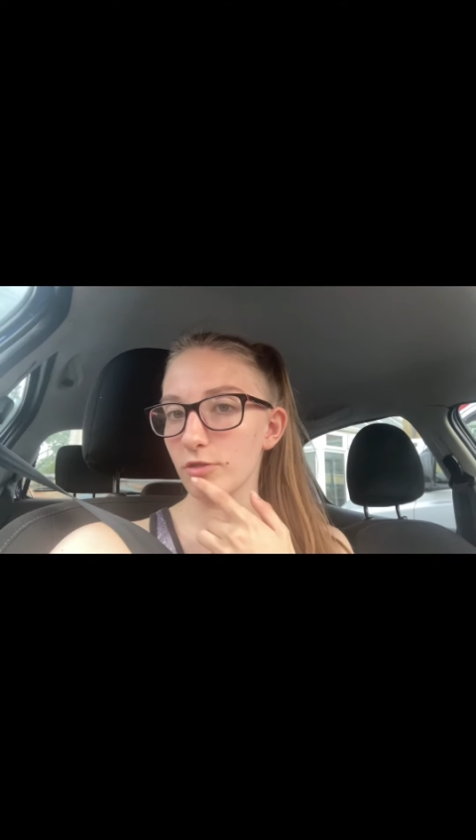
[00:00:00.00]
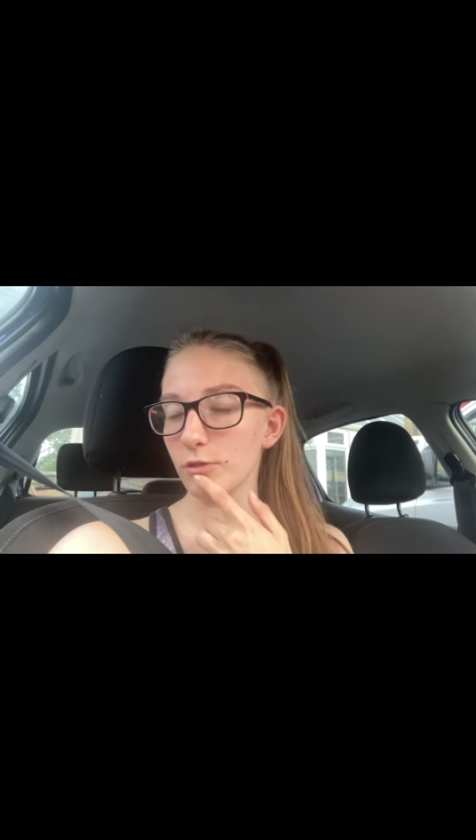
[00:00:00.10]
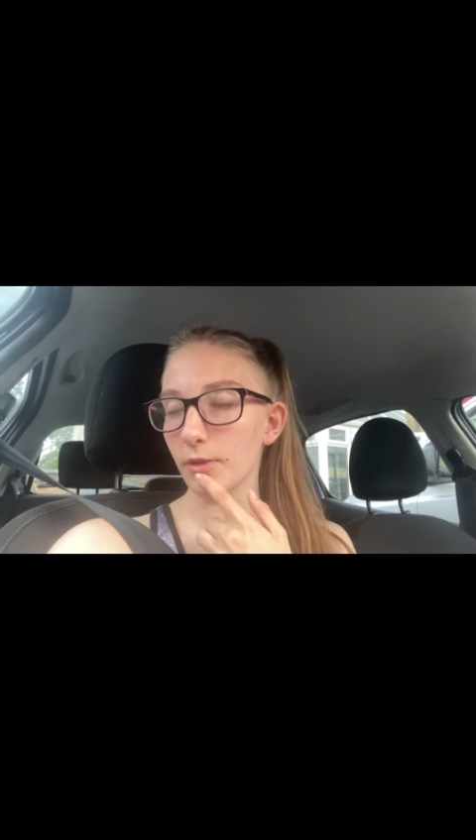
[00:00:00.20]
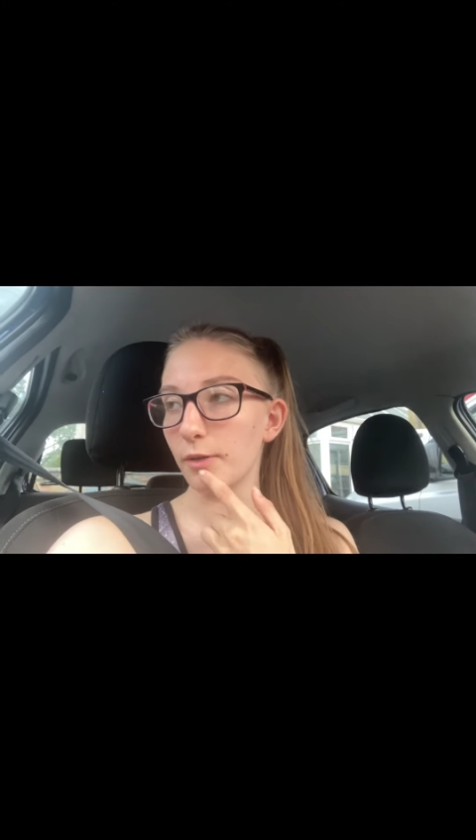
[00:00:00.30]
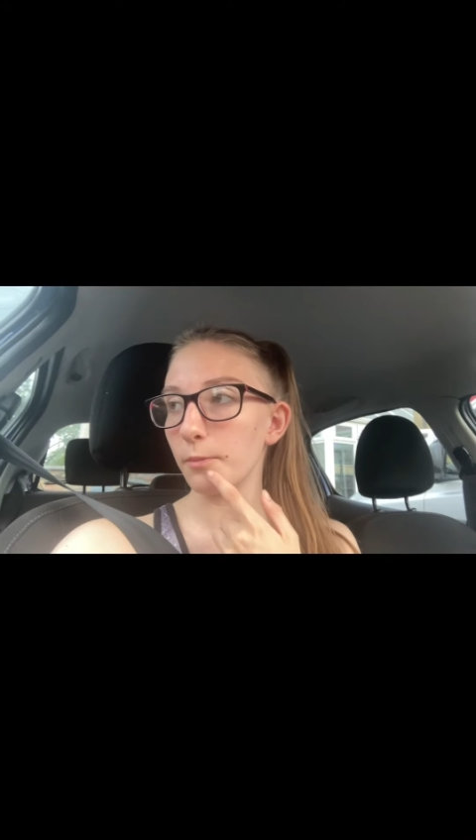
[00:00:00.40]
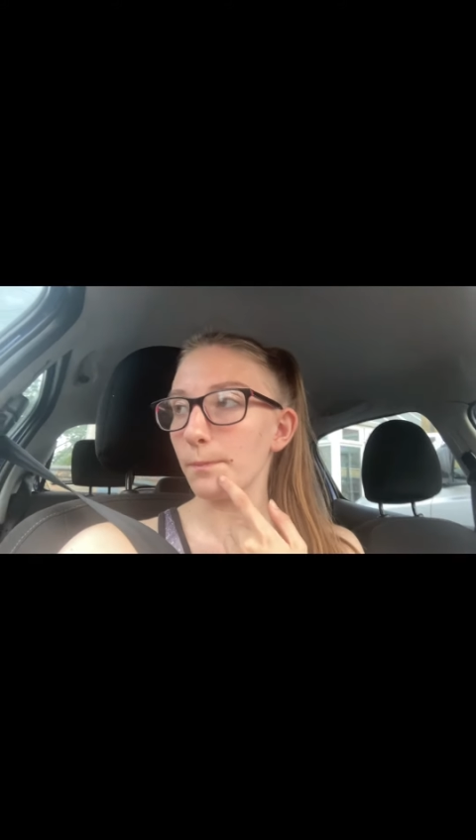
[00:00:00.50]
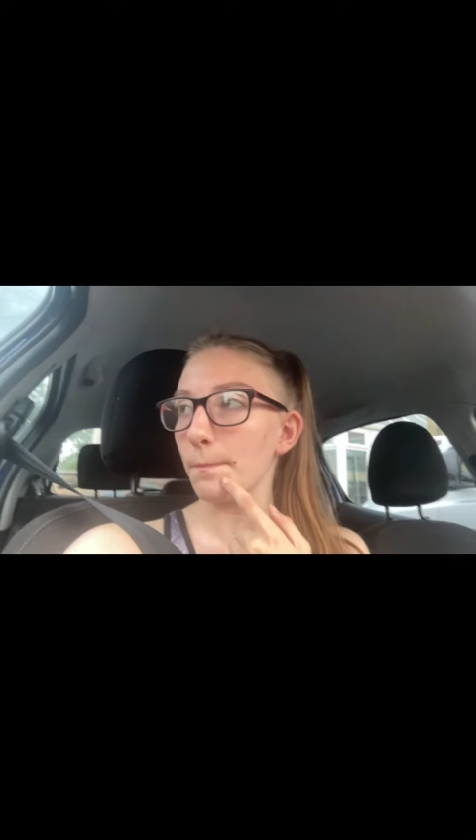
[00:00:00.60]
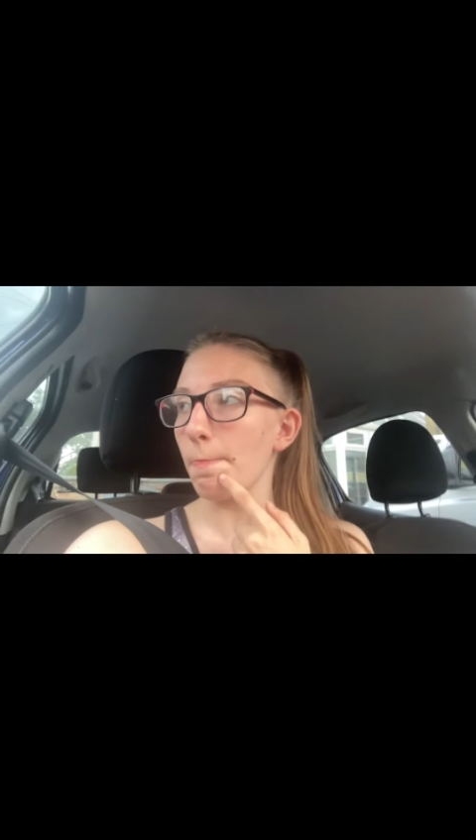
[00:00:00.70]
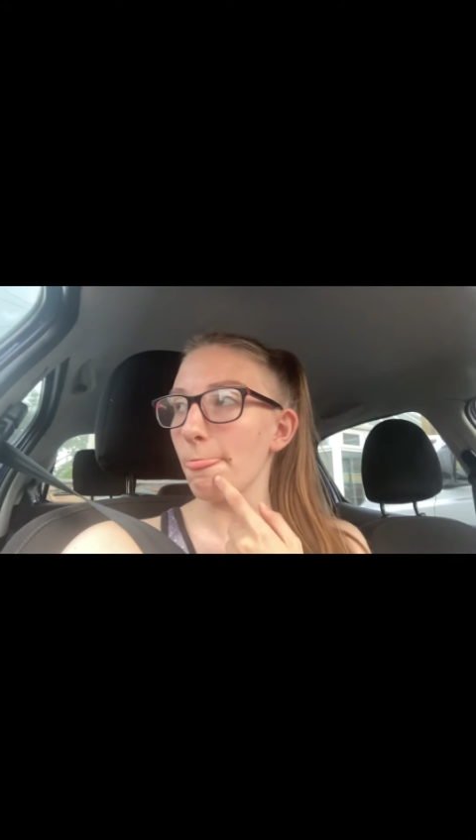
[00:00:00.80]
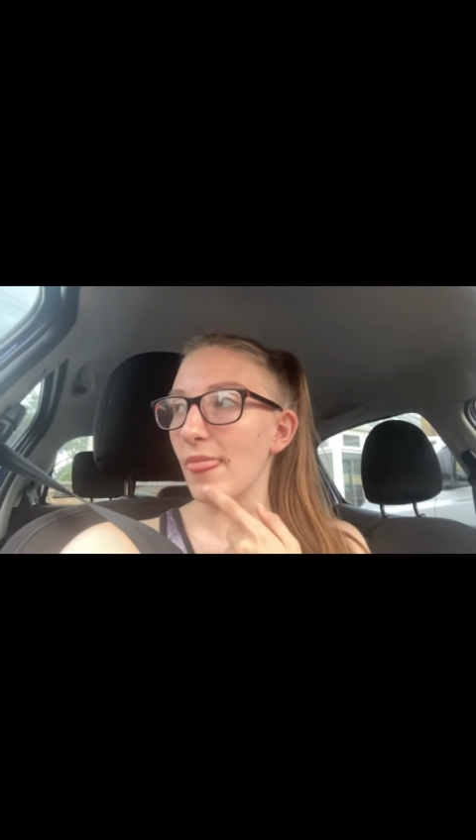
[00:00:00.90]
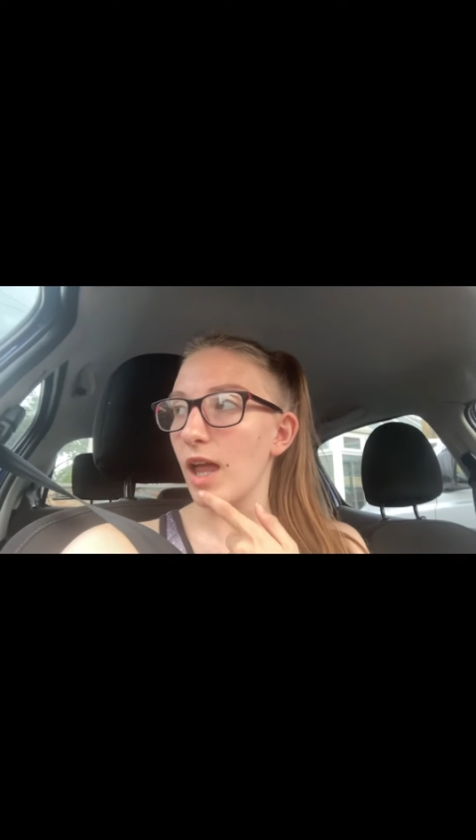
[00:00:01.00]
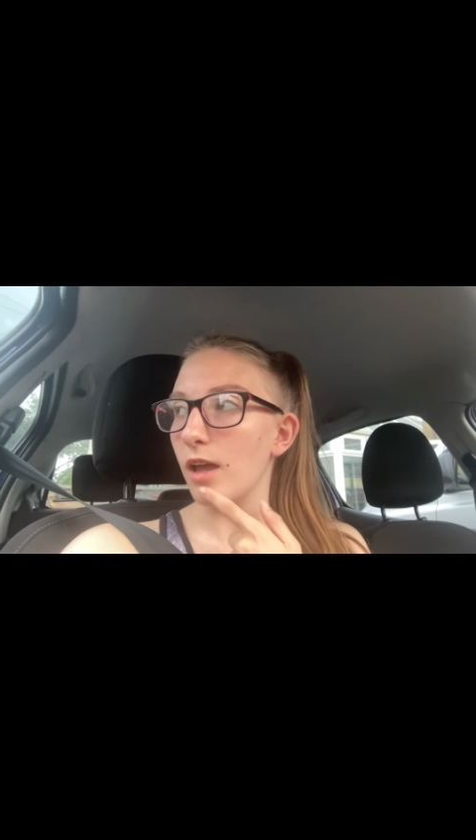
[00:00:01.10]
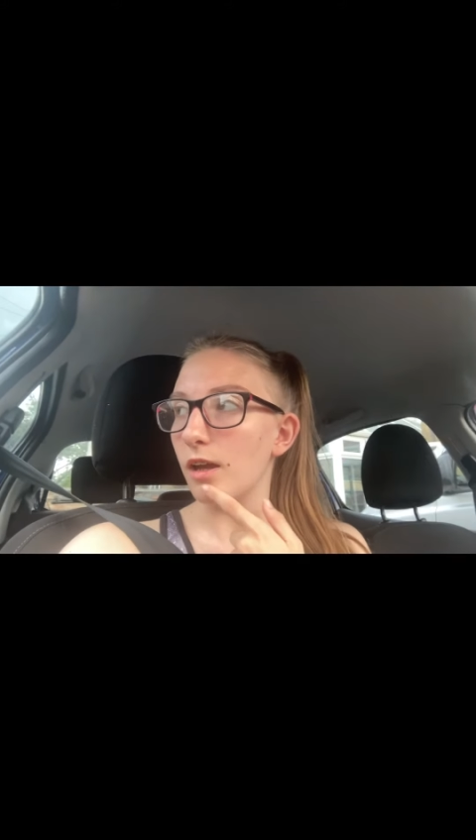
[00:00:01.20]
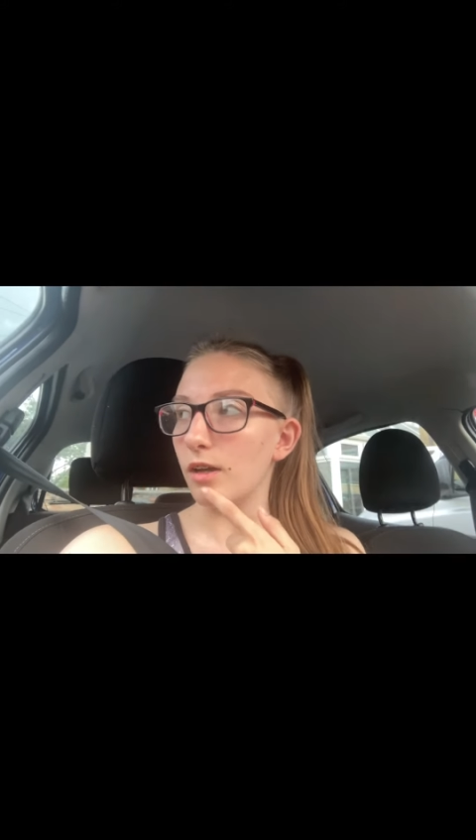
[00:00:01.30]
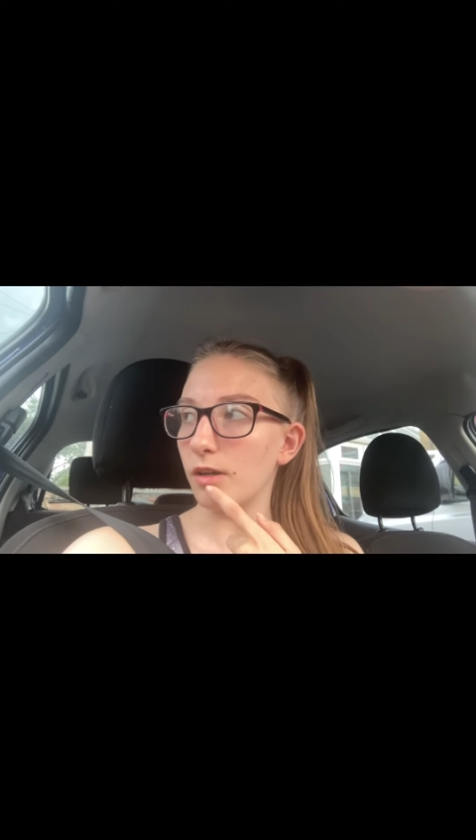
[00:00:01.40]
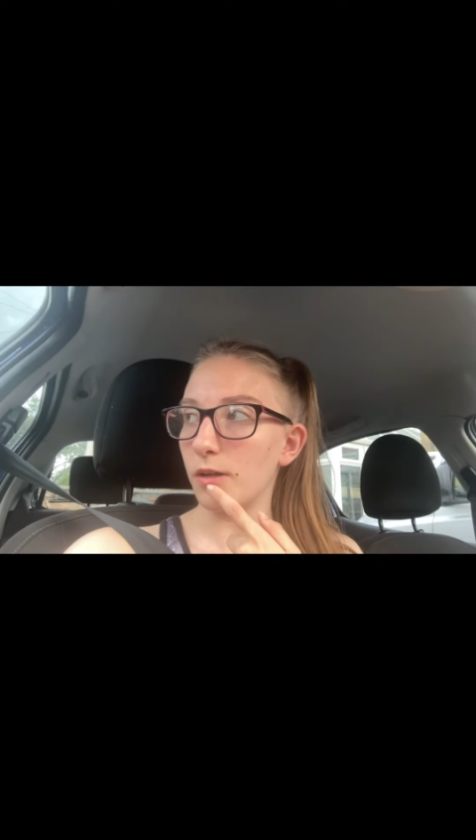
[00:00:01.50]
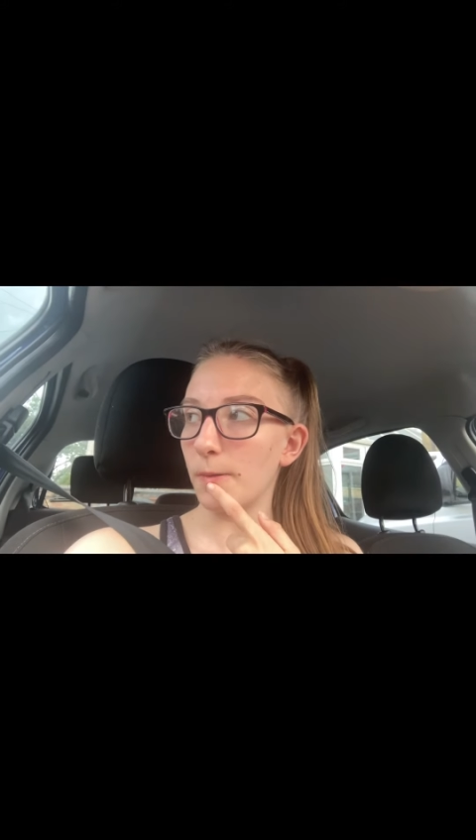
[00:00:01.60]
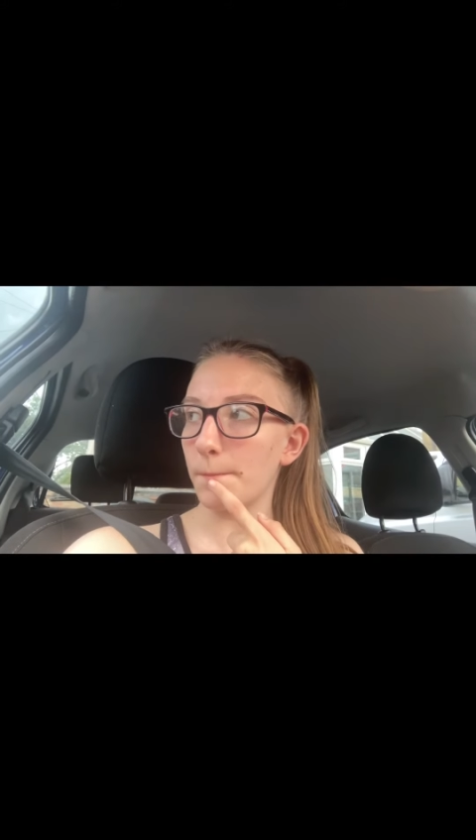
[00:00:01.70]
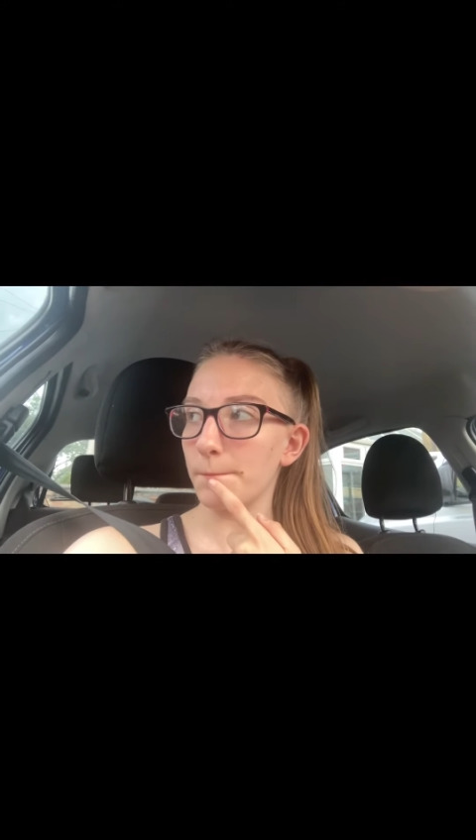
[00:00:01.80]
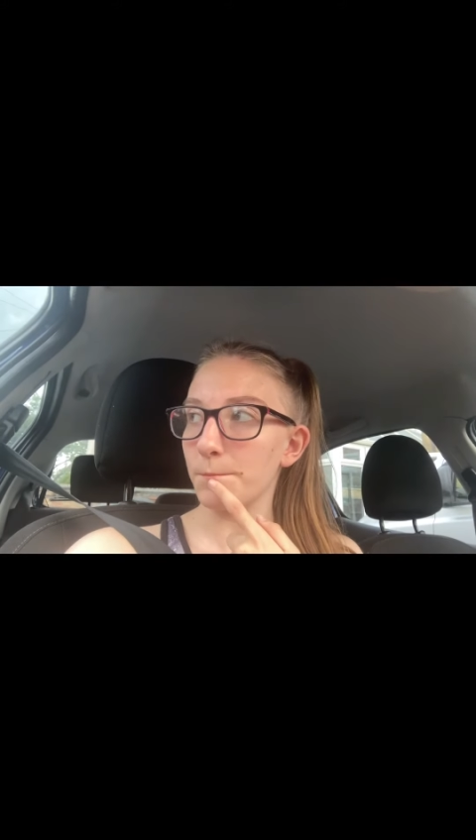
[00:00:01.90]
as well.
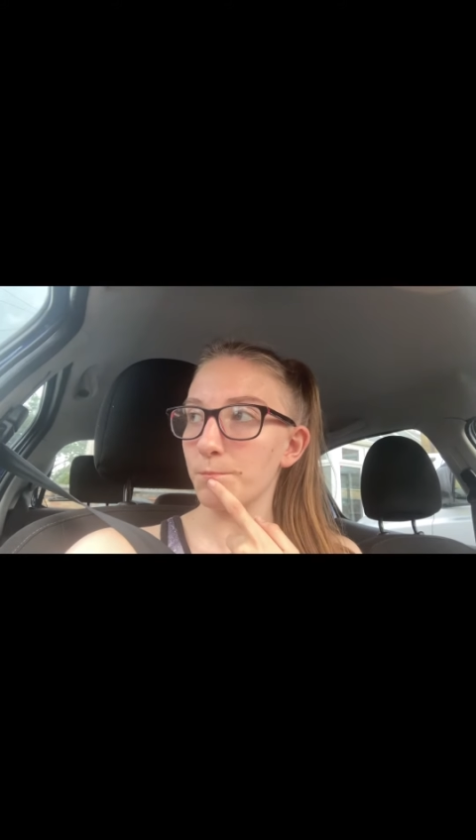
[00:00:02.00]
And